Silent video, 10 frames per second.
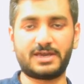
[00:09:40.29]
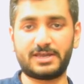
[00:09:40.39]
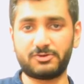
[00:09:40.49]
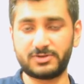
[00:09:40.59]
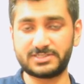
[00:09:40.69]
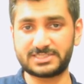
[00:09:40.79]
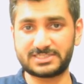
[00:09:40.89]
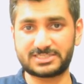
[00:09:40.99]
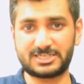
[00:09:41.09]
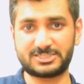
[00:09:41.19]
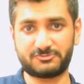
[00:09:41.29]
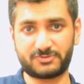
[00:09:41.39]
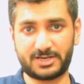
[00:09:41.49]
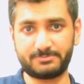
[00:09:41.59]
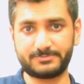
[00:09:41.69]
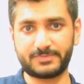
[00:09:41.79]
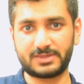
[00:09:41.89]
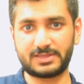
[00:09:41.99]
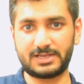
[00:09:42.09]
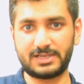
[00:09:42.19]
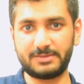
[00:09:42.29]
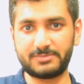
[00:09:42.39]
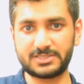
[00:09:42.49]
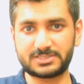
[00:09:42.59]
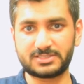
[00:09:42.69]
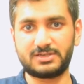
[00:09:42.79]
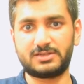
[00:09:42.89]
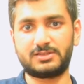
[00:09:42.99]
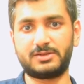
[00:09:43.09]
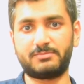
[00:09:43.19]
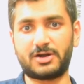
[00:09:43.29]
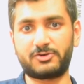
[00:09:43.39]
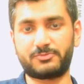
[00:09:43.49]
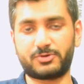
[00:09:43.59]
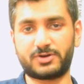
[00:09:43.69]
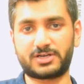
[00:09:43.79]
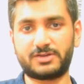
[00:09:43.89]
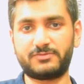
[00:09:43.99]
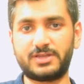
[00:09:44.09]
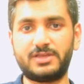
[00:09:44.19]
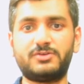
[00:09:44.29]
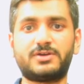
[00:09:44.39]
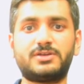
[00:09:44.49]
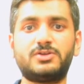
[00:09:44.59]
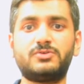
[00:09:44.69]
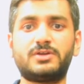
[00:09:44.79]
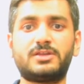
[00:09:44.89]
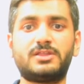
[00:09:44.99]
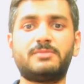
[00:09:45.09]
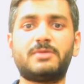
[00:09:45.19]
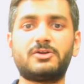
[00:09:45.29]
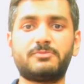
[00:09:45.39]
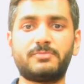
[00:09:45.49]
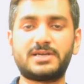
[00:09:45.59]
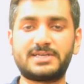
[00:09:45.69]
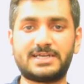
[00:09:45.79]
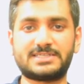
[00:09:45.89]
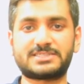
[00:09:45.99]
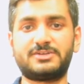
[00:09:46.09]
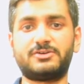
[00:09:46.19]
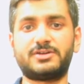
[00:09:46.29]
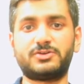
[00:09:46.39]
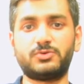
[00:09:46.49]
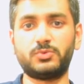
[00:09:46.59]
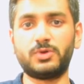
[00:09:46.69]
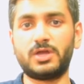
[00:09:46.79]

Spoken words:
and only 6 gigs of RAM that limits the amount of productivity you can do and the amount of multitasking you can do